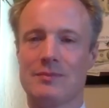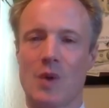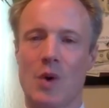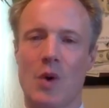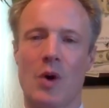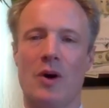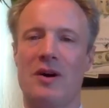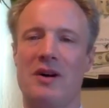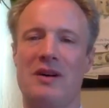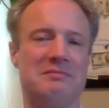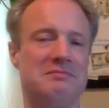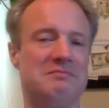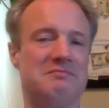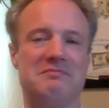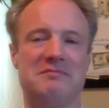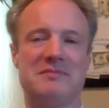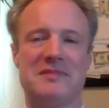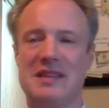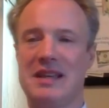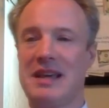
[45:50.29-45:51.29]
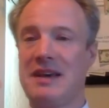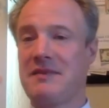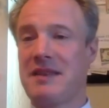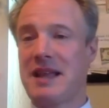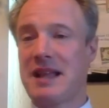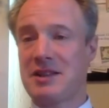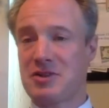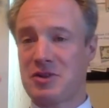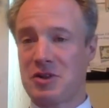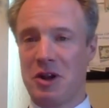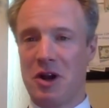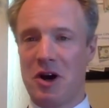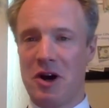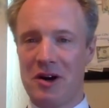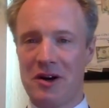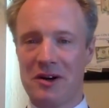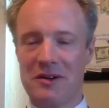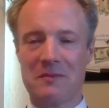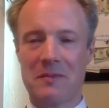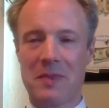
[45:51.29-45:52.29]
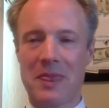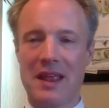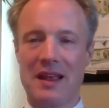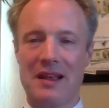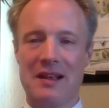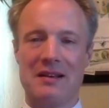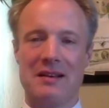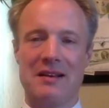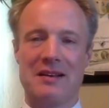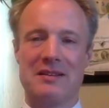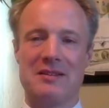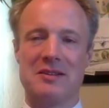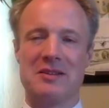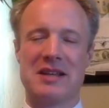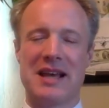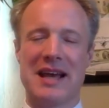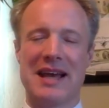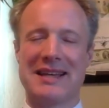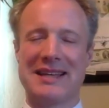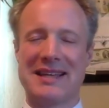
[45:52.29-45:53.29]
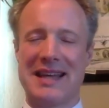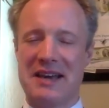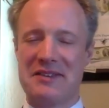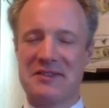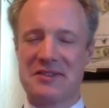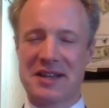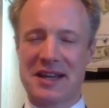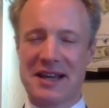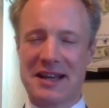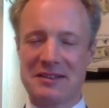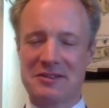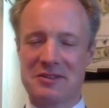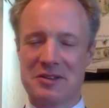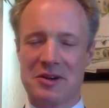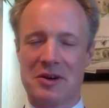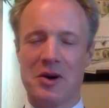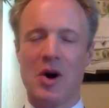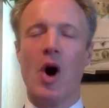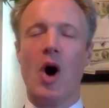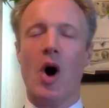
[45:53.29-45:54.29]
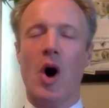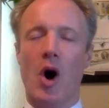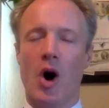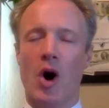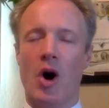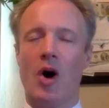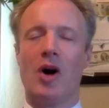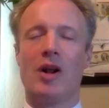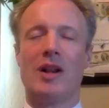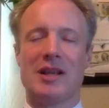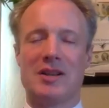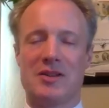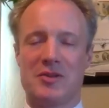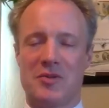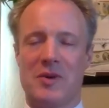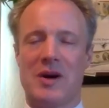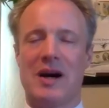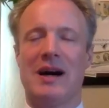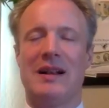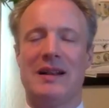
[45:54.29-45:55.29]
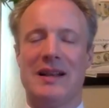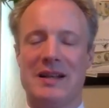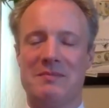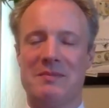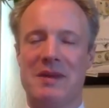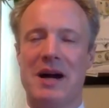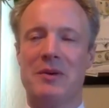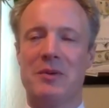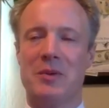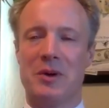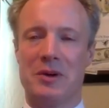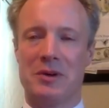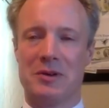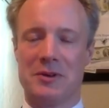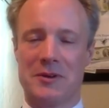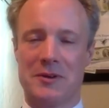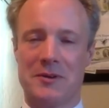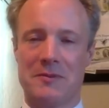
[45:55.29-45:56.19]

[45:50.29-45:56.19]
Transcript: Or if that's too long, you say cancel, all is well in my world.